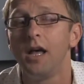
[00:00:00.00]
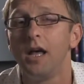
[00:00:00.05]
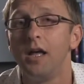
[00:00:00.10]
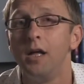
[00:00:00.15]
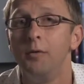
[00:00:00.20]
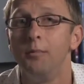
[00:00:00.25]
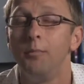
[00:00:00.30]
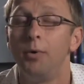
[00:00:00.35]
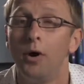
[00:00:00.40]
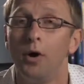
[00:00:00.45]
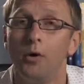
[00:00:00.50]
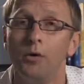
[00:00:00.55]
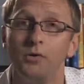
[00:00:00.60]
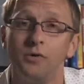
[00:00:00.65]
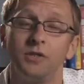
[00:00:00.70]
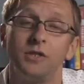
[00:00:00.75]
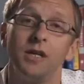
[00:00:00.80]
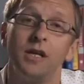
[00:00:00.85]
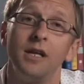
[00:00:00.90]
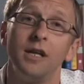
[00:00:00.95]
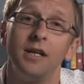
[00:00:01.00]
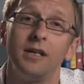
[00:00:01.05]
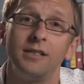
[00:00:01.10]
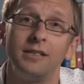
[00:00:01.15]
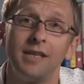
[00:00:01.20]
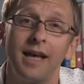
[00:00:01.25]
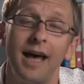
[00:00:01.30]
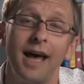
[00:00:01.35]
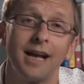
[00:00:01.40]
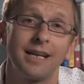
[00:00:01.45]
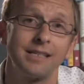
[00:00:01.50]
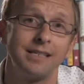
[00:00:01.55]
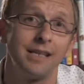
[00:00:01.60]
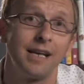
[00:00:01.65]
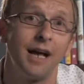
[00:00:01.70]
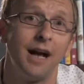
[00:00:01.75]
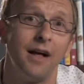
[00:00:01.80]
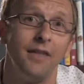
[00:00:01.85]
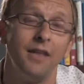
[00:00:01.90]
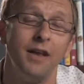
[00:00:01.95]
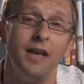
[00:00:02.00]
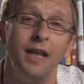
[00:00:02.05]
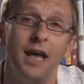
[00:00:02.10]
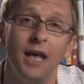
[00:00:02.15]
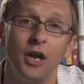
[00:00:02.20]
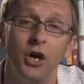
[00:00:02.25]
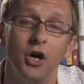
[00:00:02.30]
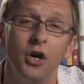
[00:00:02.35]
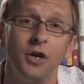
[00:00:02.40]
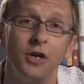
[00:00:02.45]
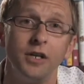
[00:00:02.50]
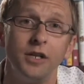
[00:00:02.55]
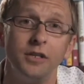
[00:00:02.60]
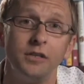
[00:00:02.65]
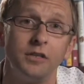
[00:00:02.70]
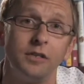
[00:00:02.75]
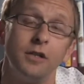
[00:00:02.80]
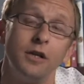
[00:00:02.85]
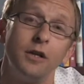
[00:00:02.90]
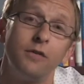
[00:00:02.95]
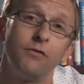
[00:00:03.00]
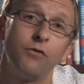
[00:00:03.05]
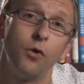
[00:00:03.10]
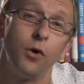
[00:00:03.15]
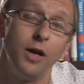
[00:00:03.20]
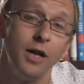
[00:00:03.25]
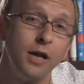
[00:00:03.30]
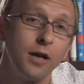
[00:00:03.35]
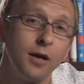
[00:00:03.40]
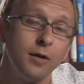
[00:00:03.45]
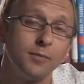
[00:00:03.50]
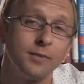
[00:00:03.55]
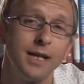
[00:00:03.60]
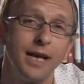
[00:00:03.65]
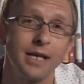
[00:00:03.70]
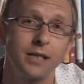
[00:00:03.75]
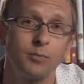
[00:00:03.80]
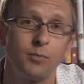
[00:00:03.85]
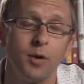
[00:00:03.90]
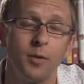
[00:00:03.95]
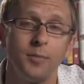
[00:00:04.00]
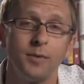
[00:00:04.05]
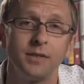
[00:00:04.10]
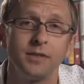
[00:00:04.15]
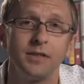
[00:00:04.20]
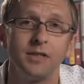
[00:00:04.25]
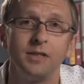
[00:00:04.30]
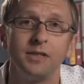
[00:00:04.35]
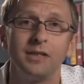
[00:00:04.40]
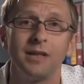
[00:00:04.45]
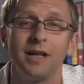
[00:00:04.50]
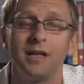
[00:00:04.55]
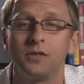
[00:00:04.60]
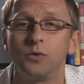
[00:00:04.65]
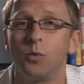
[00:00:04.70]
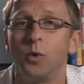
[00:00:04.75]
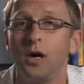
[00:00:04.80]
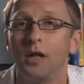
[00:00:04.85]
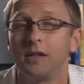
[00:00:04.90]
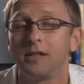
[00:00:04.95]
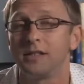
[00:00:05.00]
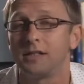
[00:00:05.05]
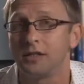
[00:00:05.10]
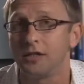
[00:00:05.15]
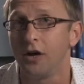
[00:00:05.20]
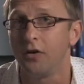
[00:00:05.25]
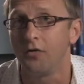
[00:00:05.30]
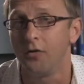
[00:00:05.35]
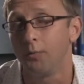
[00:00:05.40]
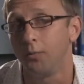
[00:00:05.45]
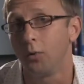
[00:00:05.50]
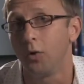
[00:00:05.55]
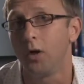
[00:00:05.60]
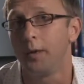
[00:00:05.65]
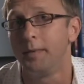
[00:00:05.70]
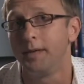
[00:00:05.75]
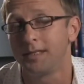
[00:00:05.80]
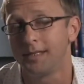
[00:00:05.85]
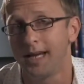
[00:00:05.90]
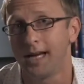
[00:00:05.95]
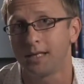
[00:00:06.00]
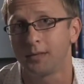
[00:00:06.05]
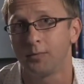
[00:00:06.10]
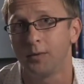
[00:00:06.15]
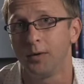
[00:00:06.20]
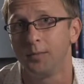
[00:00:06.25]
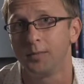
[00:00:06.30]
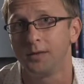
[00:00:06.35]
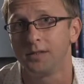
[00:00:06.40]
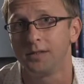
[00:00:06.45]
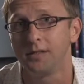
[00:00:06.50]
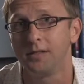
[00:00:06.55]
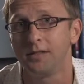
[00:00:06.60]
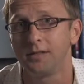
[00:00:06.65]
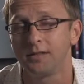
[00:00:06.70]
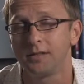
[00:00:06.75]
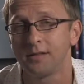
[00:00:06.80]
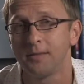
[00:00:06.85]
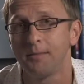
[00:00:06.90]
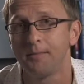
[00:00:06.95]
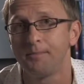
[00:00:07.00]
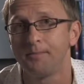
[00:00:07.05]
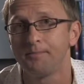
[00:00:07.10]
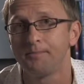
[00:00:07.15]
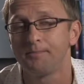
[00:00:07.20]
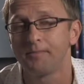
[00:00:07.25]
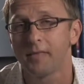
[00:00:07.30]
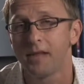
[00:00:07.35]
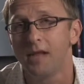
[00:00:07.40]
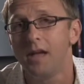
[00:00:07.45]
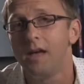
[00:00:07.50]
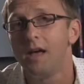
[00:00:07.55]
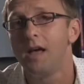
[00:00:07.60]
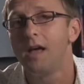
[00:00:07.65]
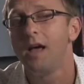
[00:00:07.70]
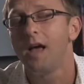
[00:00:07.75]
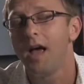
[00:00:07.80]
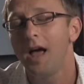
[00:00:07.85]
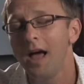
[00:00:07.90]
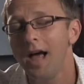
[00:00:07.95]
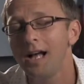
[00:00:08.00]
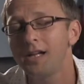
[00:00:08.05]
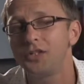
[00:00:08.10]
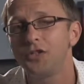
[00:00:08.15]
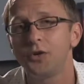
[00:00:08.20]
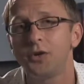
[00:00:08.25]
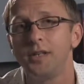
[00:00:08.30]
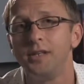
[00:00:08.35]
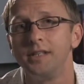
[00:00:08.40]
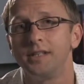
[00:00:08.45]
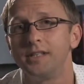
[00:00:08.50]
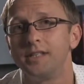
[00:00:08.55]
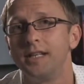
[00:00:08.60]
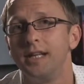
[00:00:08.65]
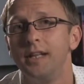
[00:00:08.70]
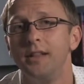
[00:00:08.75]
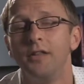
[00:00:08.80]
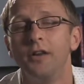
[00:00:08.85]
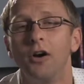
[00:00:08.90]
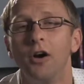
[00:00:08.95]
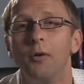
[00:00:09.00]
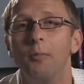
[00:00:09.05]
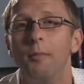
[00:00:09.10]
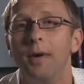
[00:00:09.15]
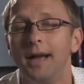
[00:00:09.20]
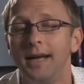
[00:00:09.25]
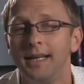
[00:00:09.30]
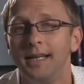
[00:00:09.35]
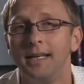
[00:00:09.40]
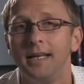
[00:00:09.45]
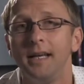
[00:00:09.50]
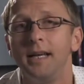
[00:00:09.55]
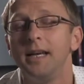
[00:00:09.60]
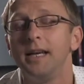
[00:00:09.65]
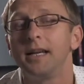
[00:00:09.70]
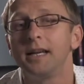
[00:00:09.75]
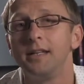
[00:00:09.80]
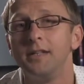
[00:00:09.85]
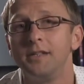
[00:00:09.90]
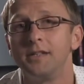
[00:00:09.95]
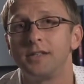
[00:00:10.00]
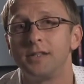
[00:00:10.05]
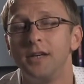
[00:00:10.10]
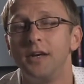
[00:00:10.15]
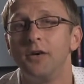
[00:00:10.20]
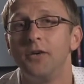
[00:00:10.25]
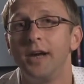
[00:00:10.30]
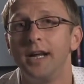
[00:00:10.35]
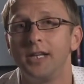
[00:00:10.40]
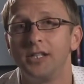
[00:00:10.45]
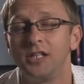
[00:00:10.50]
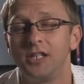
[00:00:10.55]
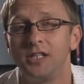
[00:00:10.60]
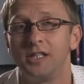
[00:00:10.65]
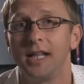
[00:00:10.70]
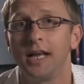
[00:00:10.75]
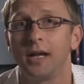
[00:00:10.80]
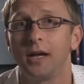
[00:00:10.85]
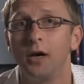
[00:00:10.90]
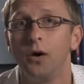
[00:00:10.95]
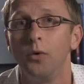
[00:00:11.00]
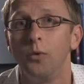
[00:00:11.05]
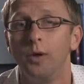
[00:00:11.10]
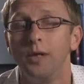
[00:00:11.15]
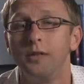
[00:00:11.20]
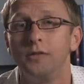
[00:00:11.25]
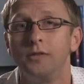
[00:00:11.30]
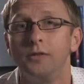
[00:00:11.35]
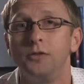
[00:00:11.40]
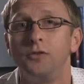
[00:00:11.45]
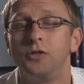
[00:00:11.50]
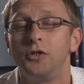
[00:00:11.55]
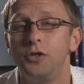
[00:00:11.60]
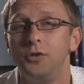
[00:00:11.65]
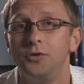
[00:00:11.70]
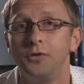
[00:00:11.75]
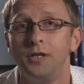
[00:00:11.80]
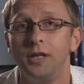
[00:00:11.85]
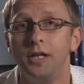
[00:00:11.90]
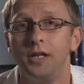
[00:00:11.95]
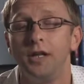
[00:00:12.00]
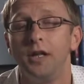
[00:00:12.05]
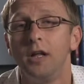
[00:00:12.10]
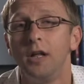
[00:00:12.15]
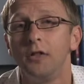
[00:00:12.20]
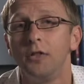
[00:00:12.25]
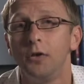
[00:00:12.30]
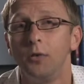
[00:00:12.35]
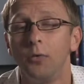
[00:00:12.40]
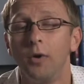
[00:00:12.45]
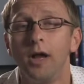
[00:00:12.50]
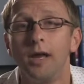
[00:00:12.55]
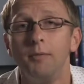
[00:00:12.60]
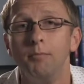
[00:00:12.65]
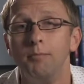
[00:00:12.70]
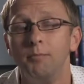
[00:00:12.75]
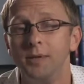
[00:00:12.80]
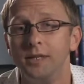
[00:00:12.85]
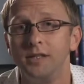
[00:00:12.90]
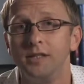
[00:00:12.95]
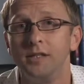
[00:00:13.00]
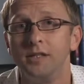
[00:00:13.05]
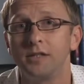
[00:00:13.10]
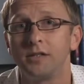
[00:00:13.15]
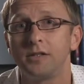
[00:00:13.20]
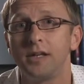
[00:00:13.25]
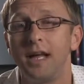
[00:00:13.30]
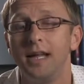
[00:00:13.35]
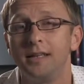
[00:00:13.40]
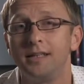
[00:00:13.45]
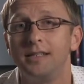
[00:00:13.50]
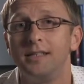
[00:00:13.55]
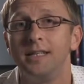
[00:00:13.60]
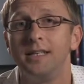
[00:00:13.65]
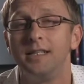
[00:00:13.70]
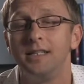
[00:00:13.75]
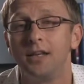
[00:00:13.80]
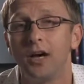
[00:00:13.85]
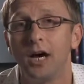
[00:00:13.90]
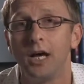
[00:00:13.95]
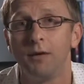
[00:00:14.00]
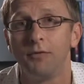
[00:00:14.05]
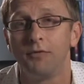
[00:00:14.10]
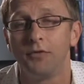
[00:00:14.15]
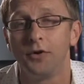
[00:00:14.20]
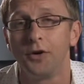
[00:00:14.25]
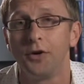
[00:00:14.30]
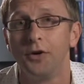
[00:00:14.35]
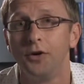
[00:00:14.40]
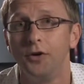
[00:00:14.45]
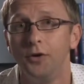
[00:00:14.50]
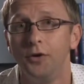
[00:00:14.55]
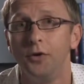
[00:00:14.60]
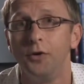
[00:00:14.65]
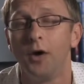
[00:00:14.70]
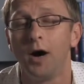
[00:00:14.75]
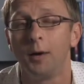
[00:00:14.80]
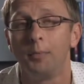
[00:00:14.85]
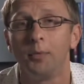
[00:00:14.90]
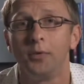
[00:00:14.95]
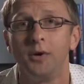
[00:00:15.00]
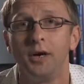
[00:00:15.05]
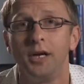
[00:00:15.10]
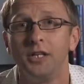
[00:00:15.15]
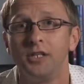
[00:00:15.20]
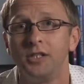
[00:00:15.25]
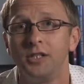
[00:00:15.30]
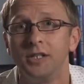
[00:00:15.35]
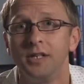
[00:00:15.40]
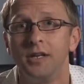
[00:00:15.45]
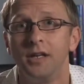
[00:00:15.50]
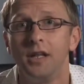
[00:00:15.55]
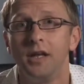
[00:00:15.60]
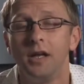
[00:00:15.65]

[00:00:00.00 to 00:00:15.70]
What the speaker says: impose tax on the net earnings for income tax purposes as well as self-employment tax purposes. As you can see, there are many considerations that go into choosing the right business entity type for your new operation.